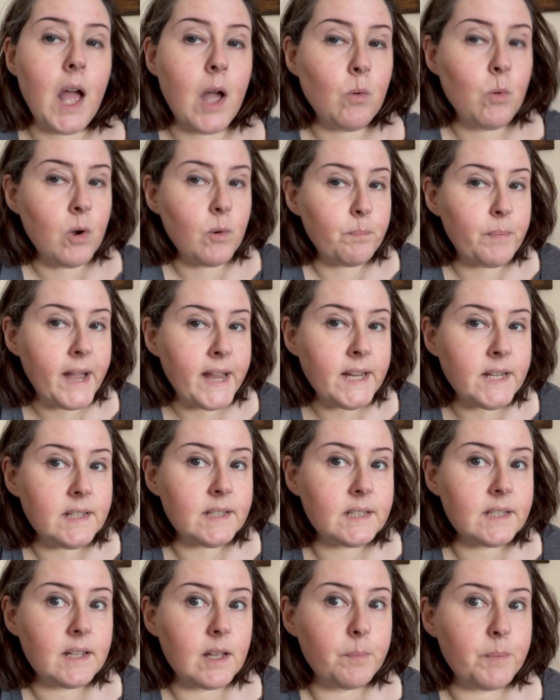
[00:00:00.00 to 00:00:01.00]
I won't
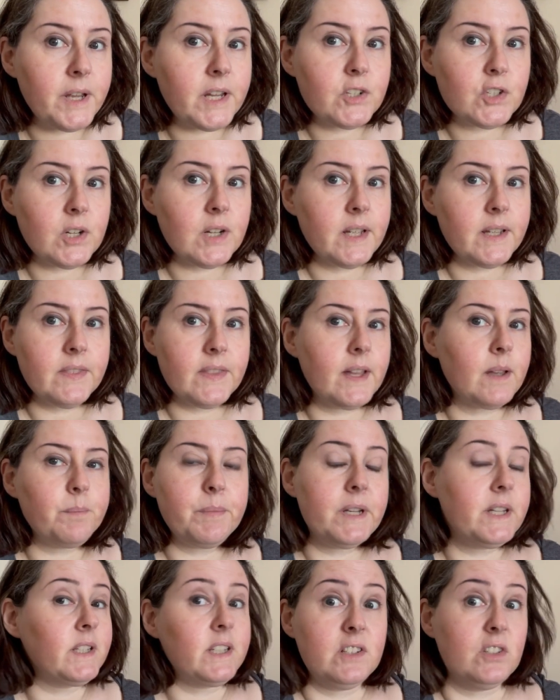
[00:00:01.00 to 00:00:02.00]
paint a picture like
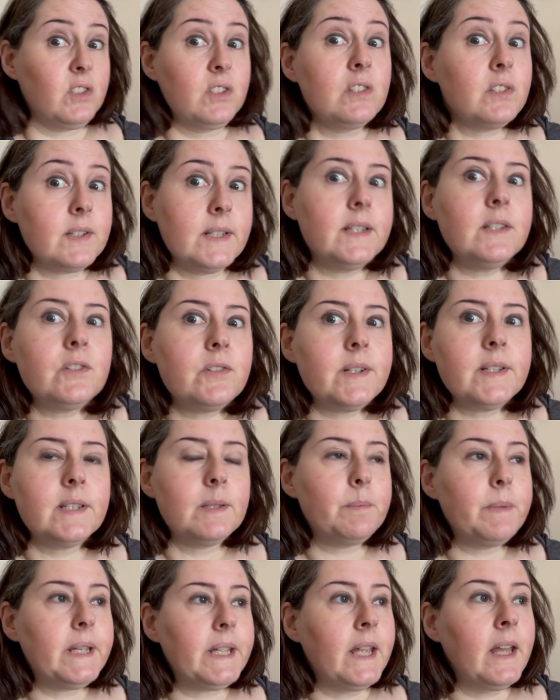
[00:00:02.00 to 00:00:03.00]
that because it just doesn't
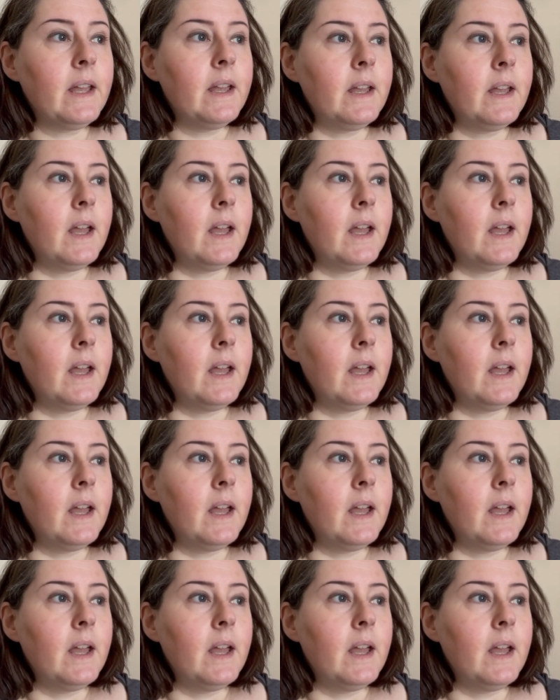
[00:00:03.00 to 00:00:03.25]
interest me.